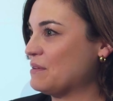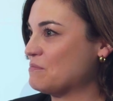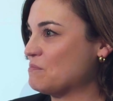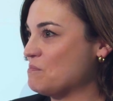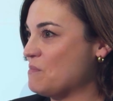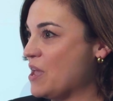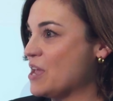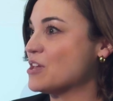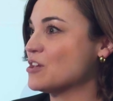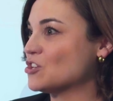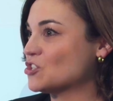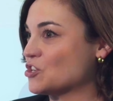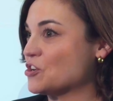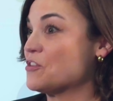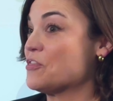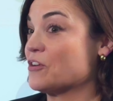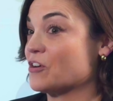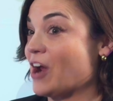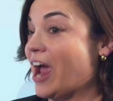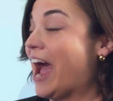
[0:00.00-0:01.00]
making
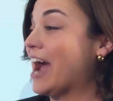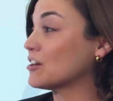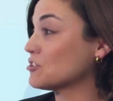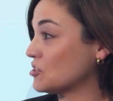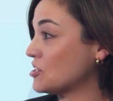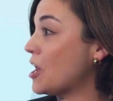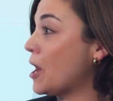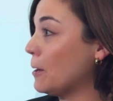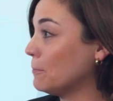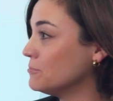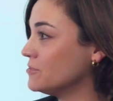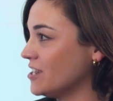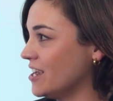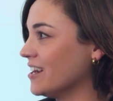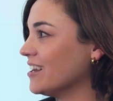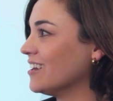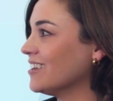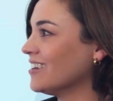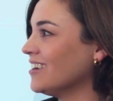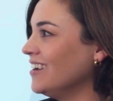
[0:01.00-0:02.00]
sure they're actually
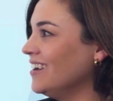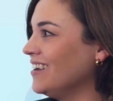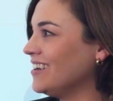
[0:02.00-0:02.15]
updated.